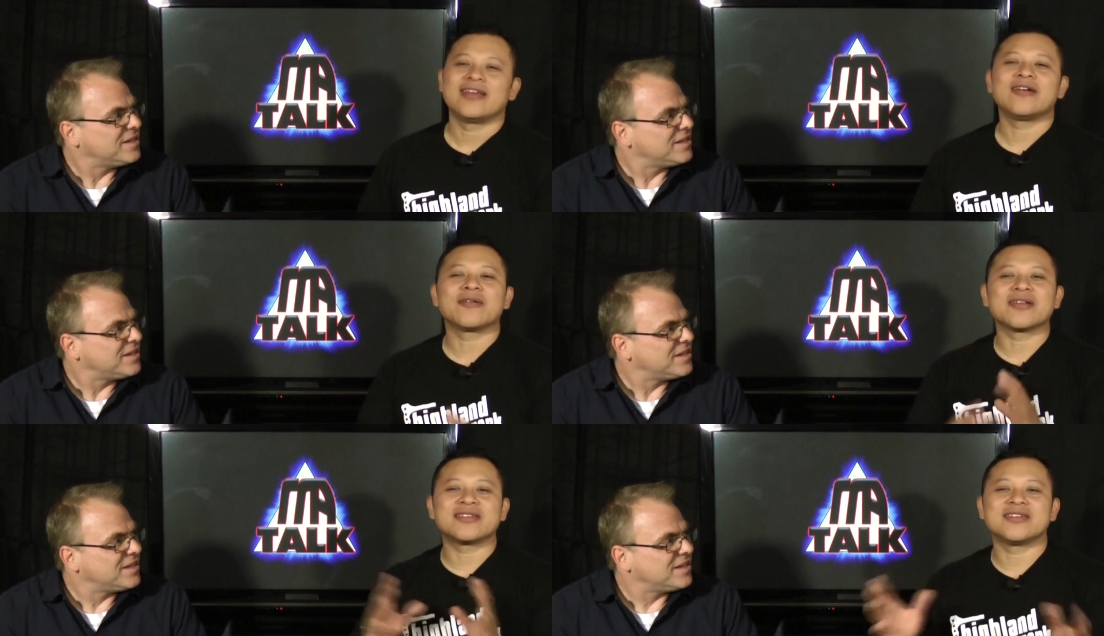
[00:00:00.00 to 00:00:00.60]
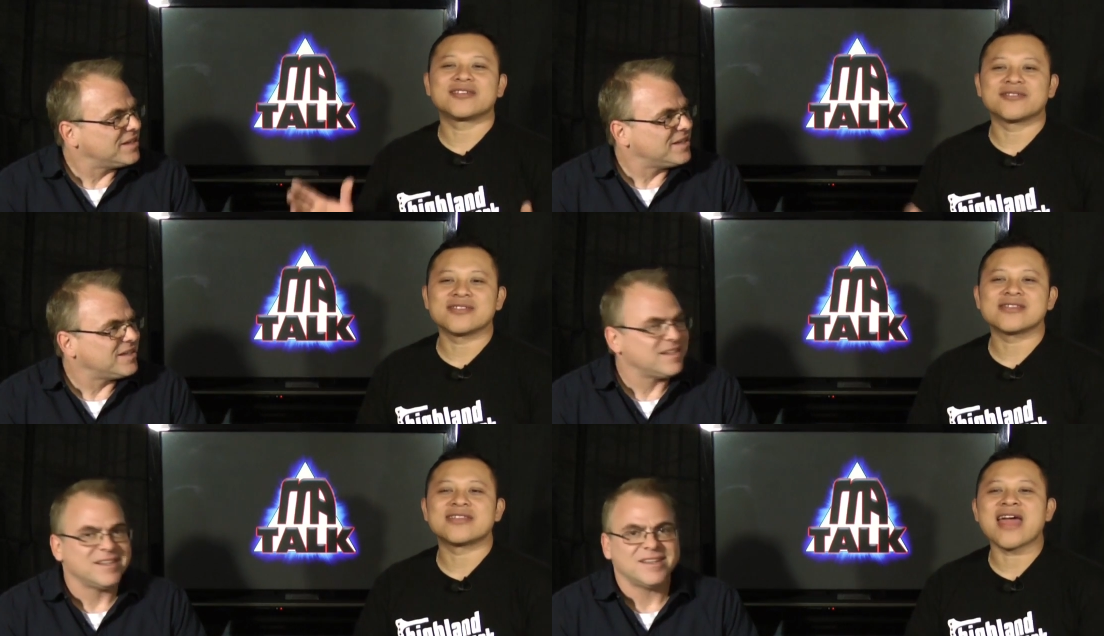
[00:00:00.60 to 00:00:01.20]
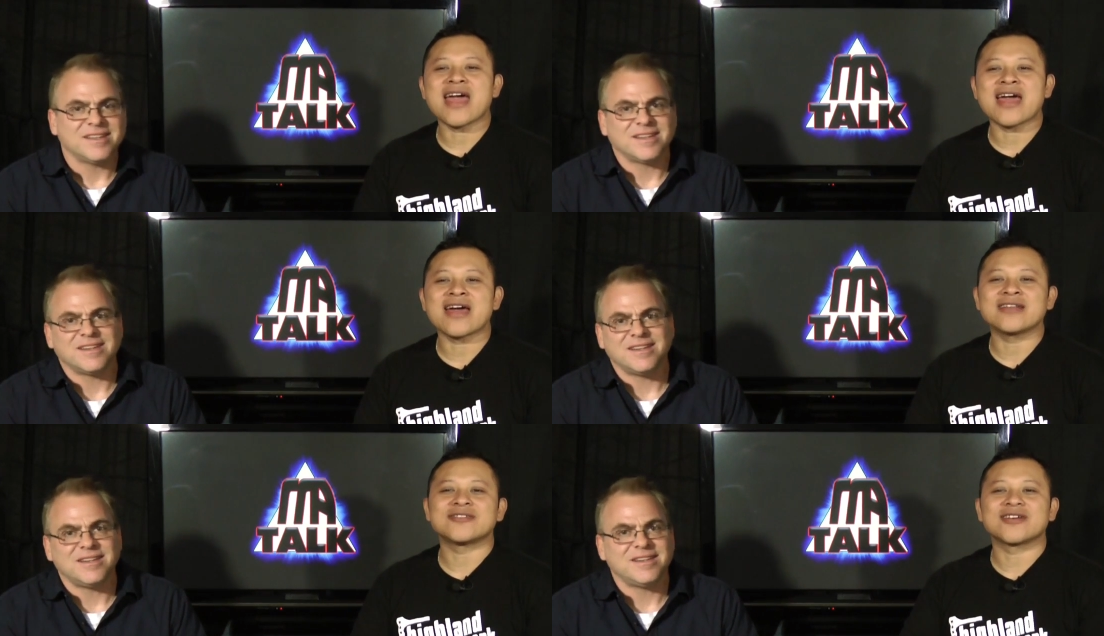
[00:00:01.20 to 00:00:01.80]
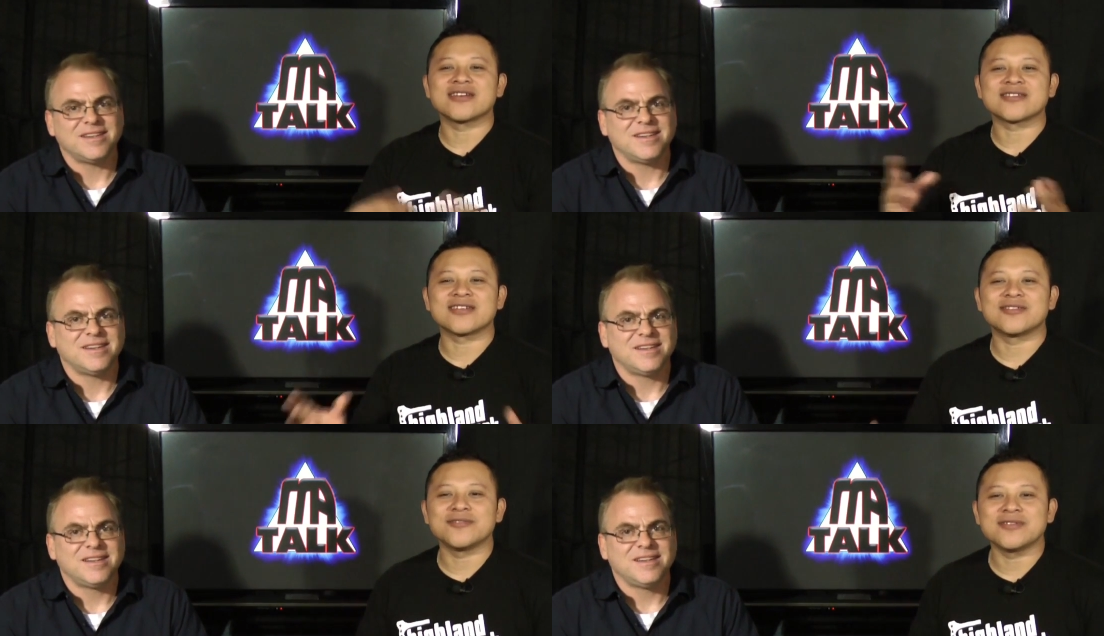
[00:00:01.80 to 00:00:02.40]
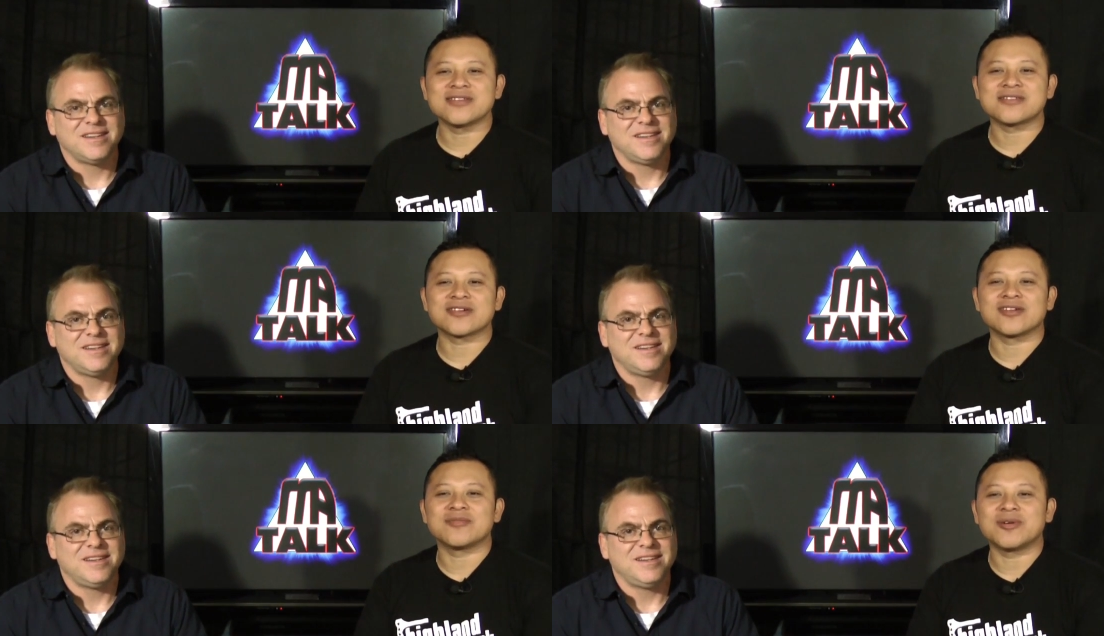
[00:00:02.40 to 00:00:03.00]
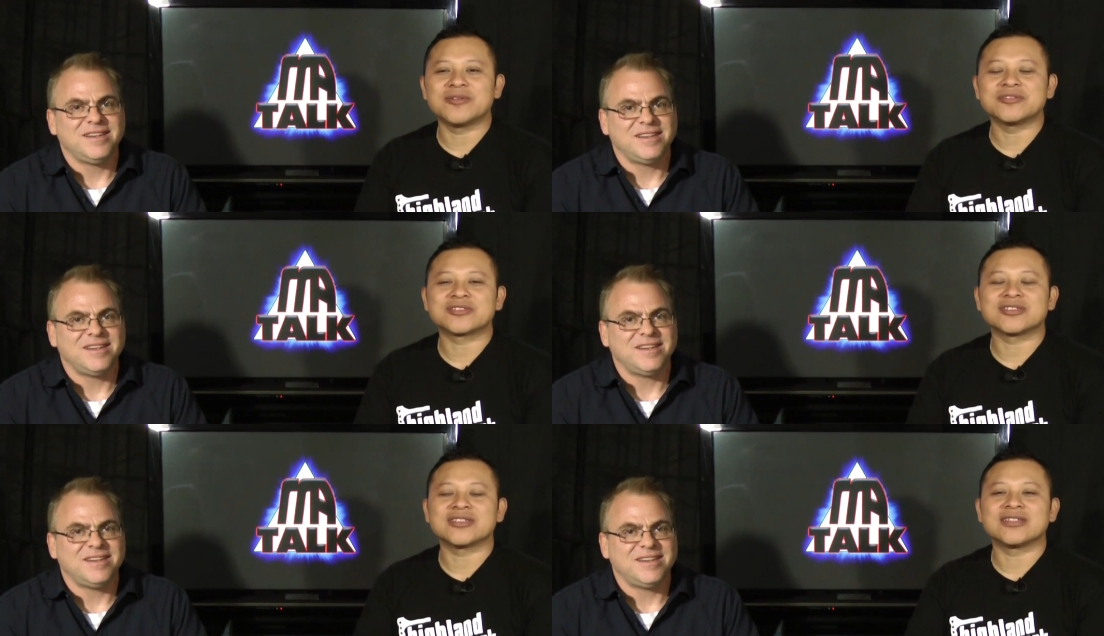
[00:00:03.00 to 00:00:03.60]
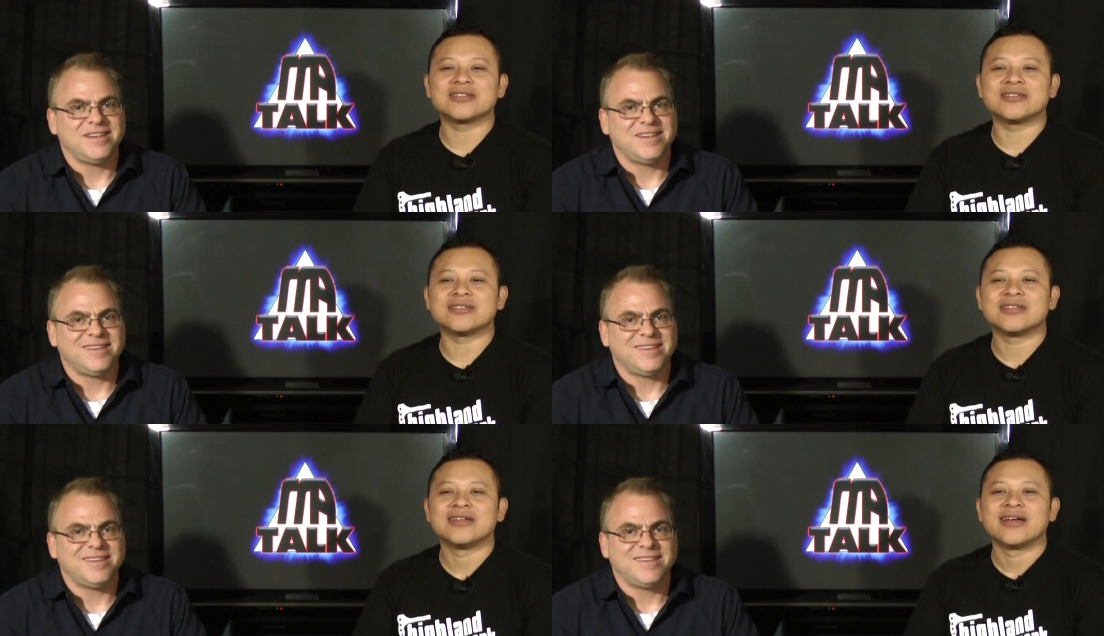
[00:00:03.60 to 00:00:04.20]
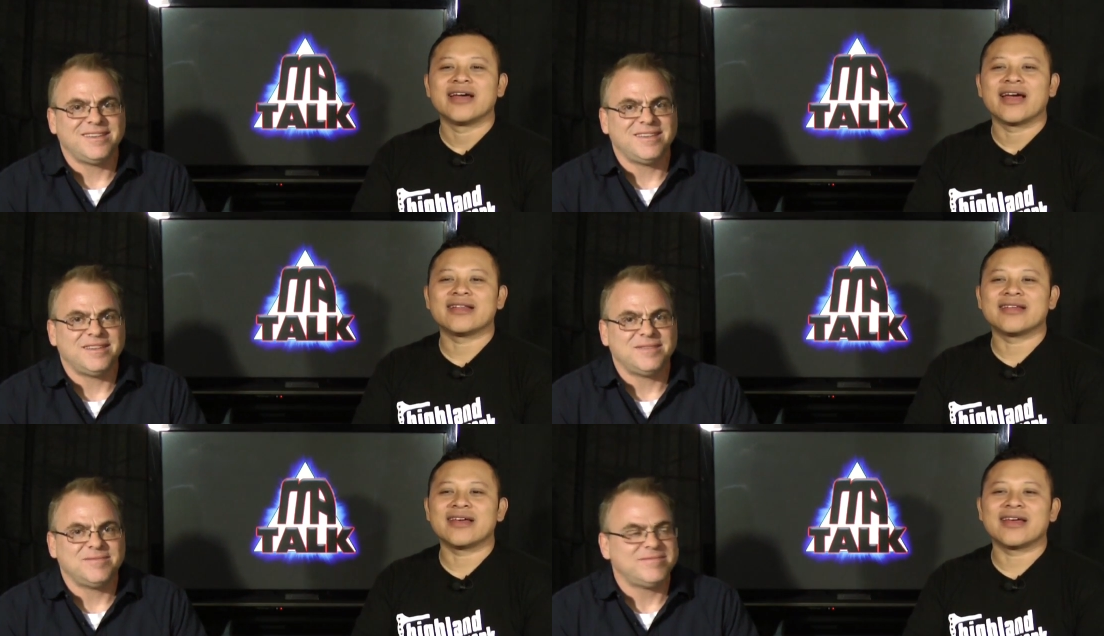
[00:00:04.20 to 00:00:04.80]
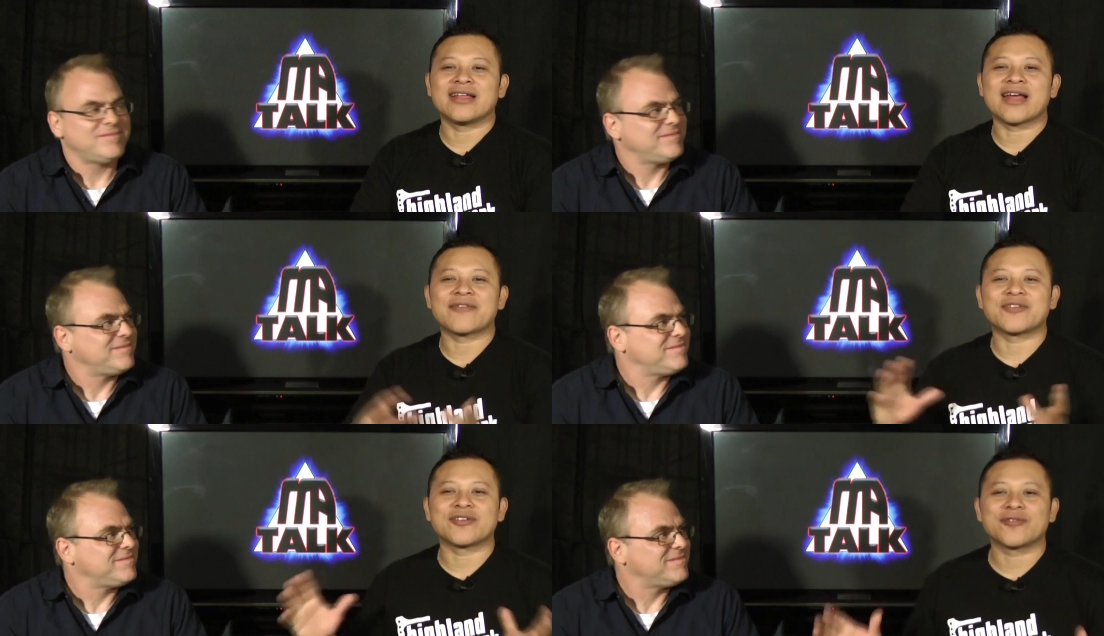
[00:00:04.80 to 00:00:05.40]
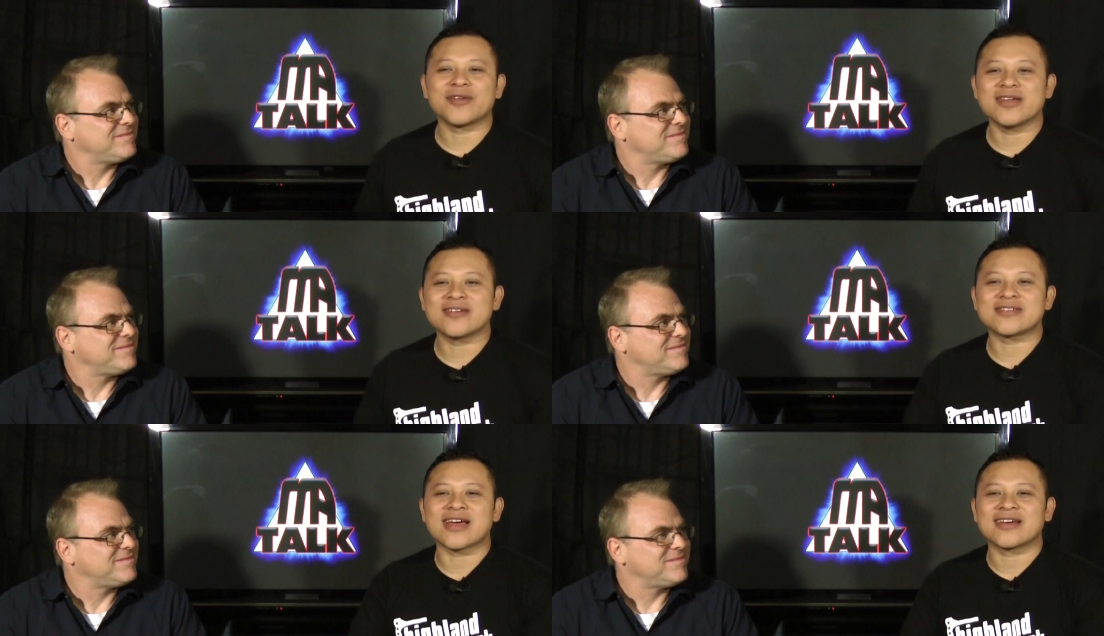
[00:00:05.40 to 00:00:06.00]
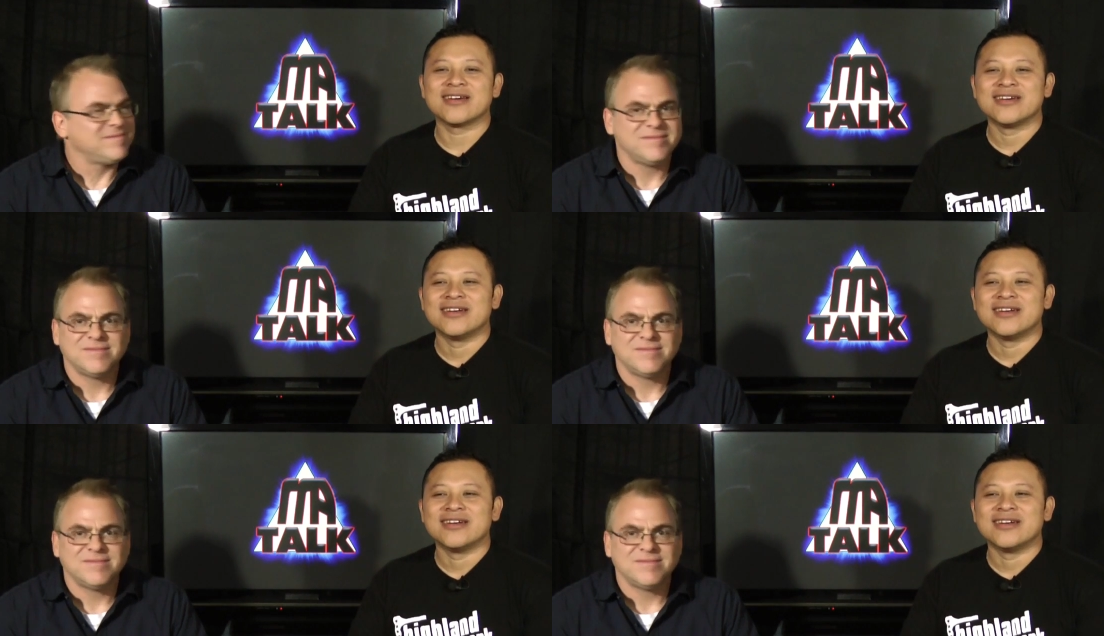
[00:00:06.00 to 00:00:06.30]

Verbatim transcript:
Speaker 1: You know, I'm going to teach you this dance. You guys are going to do this circular motion. And, and then after three years, like,